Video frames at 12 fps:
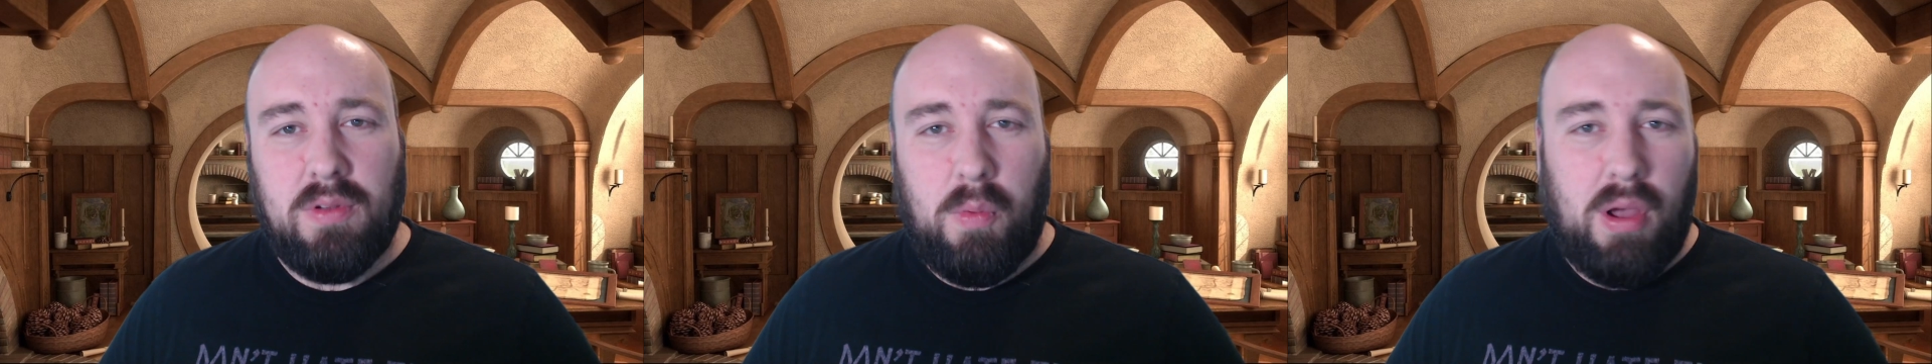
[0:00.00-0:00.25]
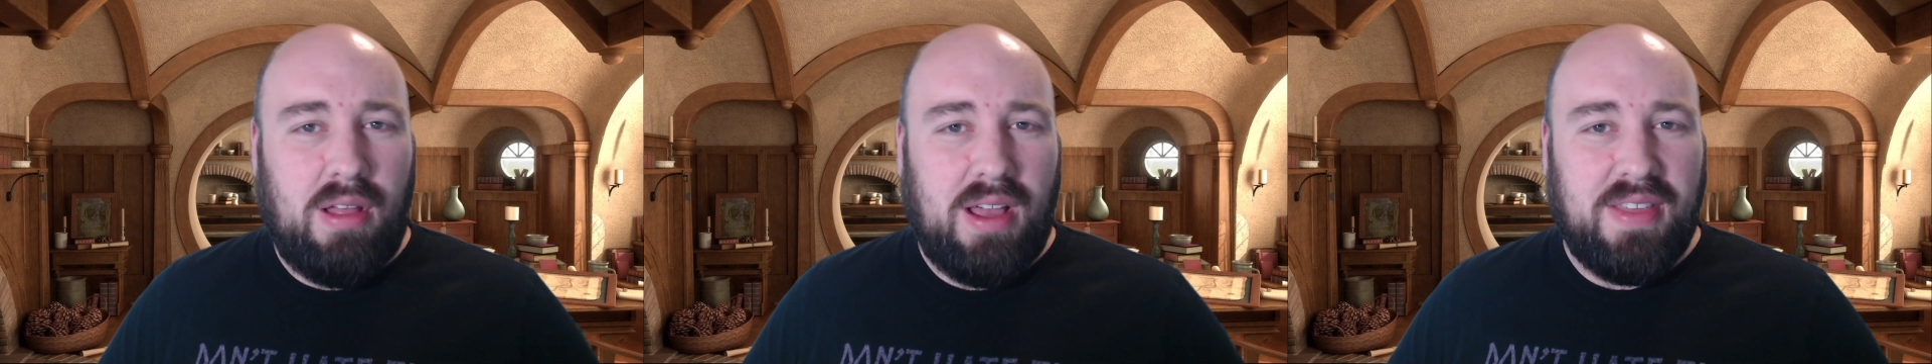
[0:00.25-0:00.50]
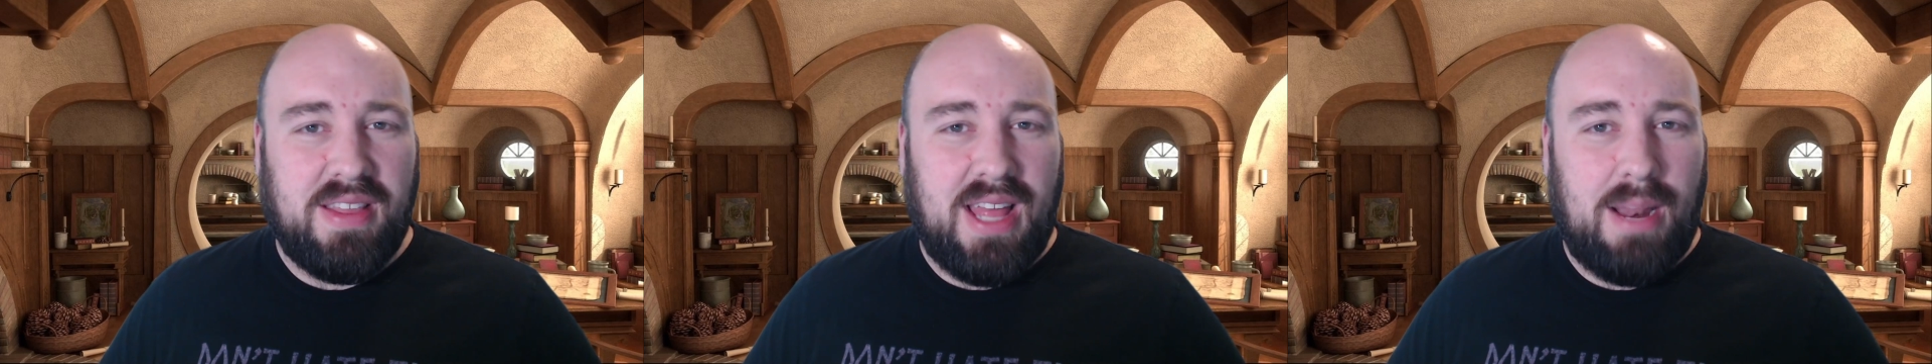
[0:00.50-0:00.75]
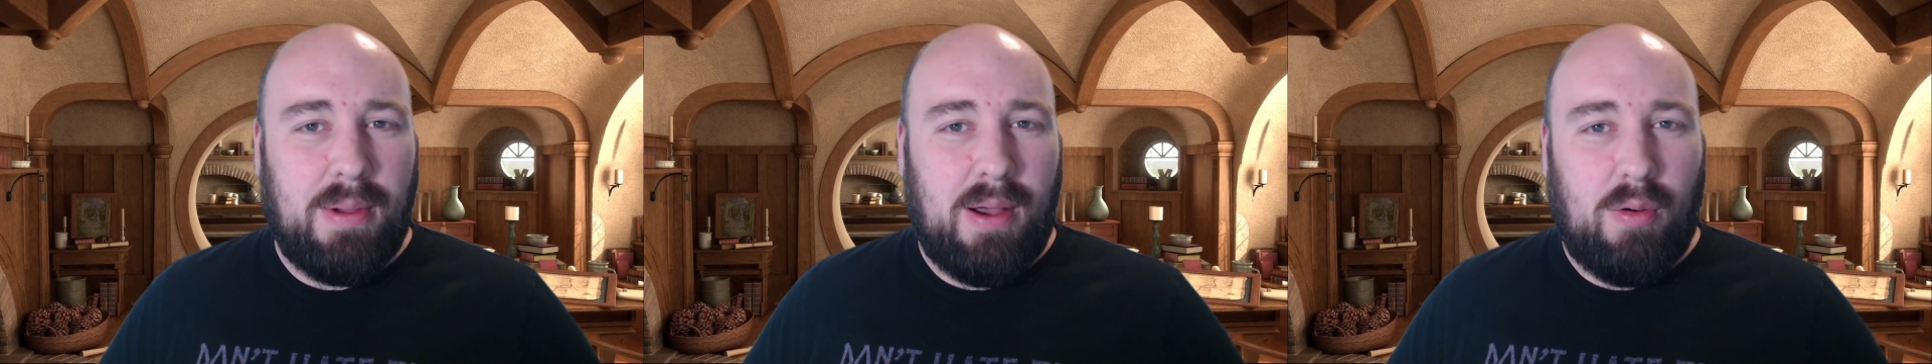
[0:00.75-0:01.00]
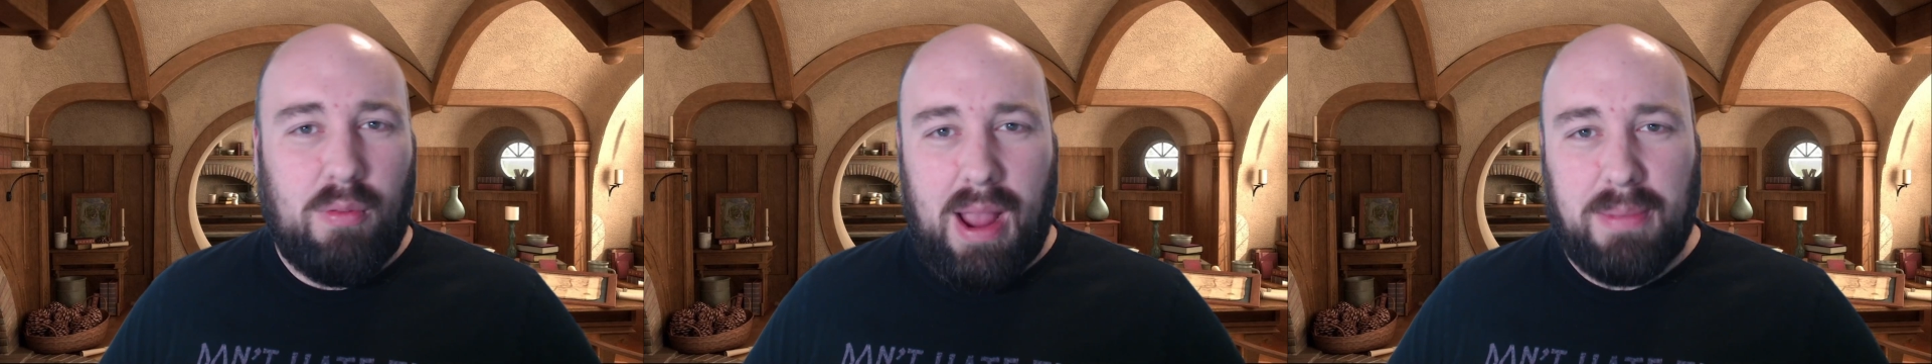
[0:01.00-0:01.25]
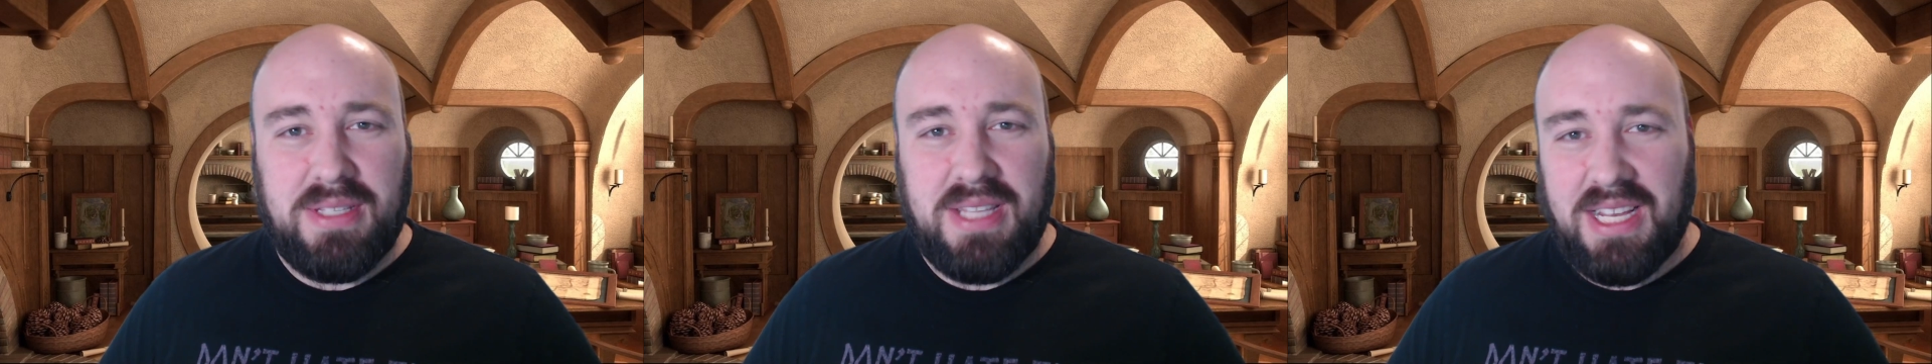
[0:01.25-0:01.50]
Well, I think that about
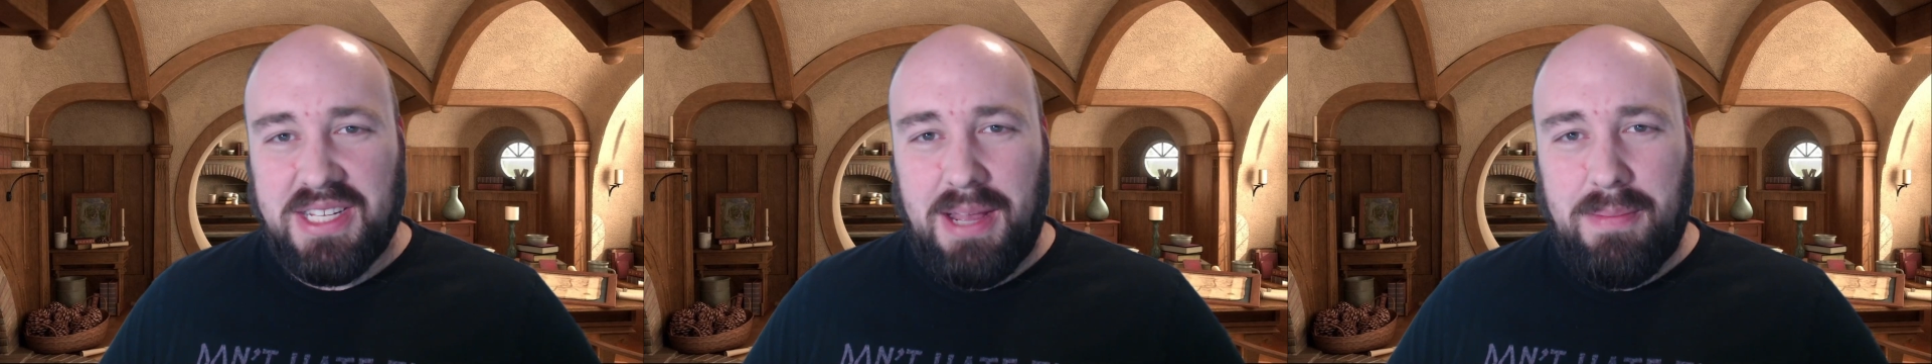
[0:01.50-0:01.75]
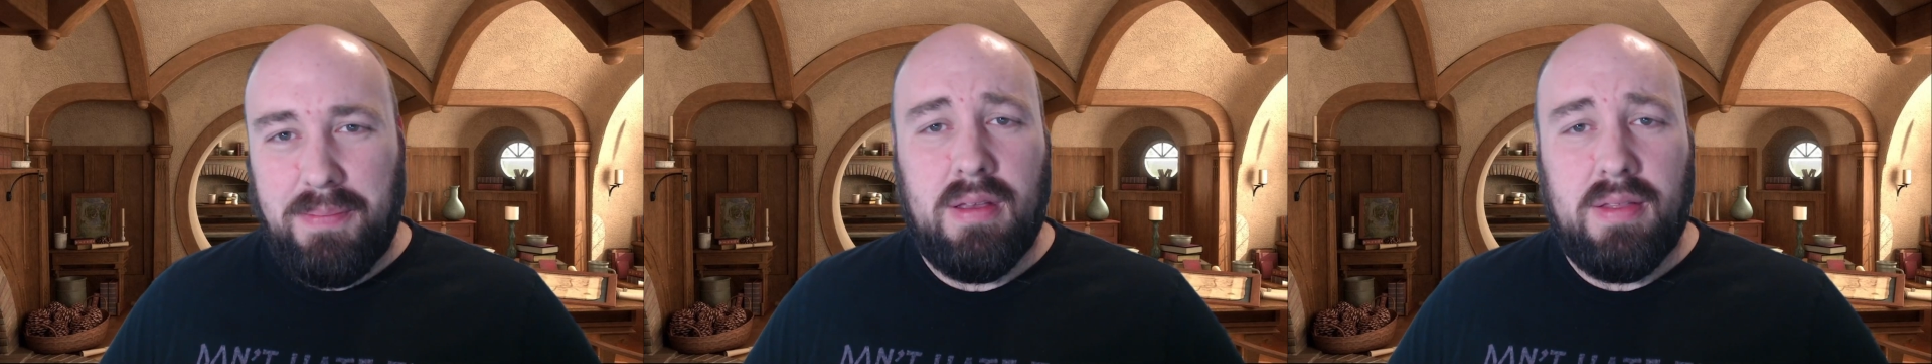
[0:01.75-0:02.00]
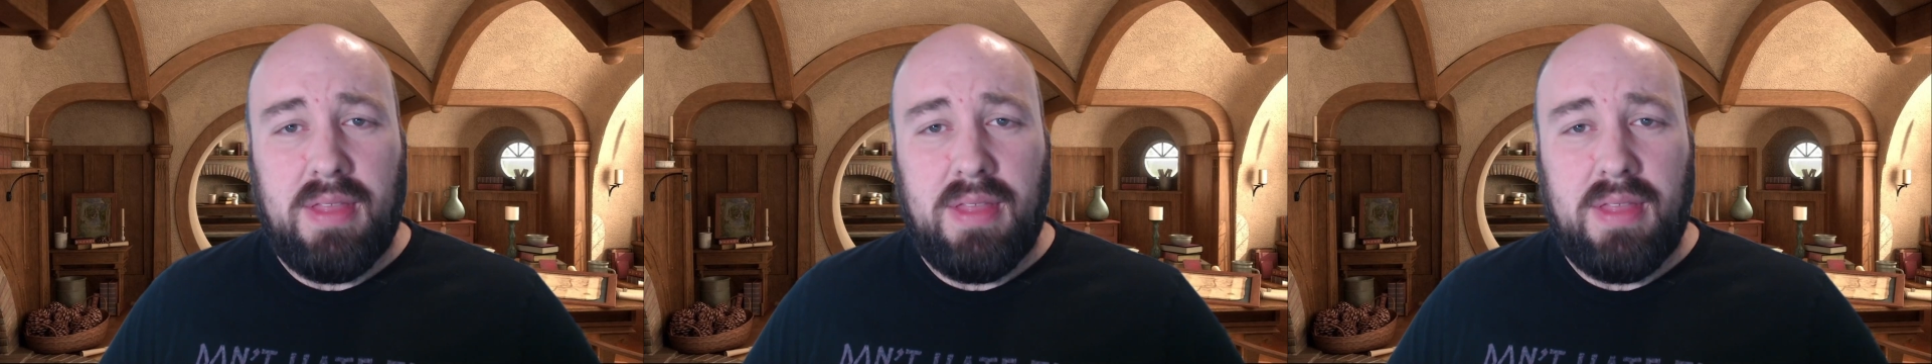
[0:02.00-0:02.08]
wraps things up.